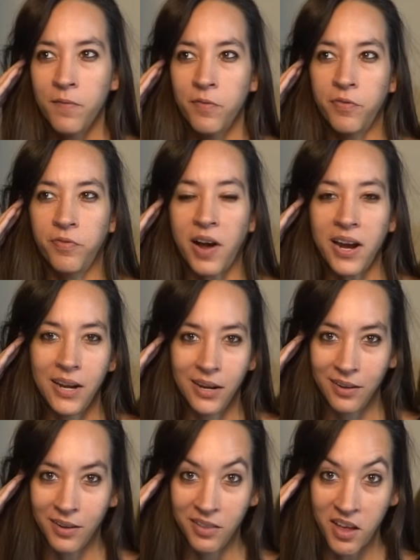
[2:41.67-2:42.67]

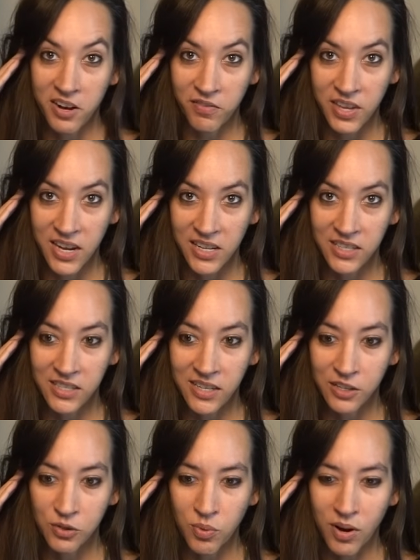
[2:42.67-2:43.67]
fighting a lot of the
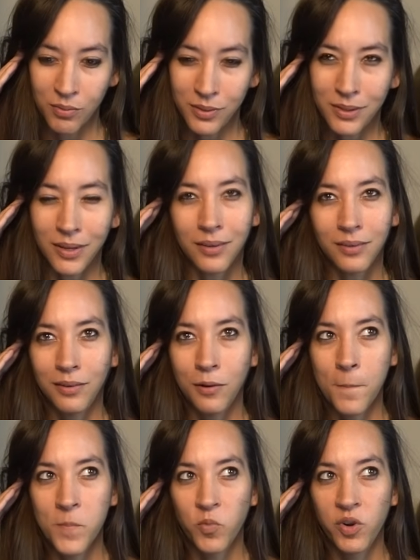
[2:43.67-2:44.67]
instincts where I was like, you
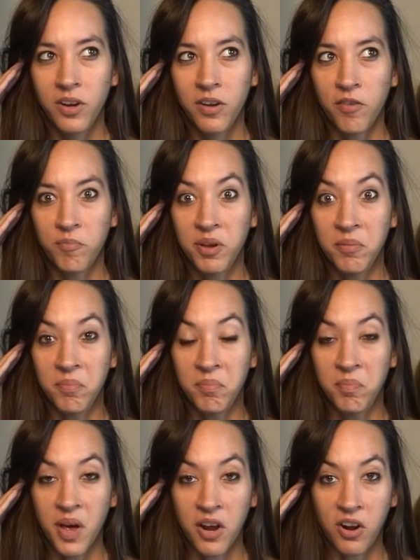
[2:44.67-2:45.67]
know, wouldn't it have been
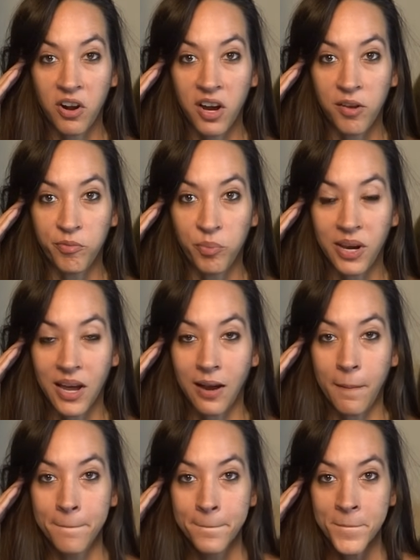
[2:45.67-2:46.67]
better if we had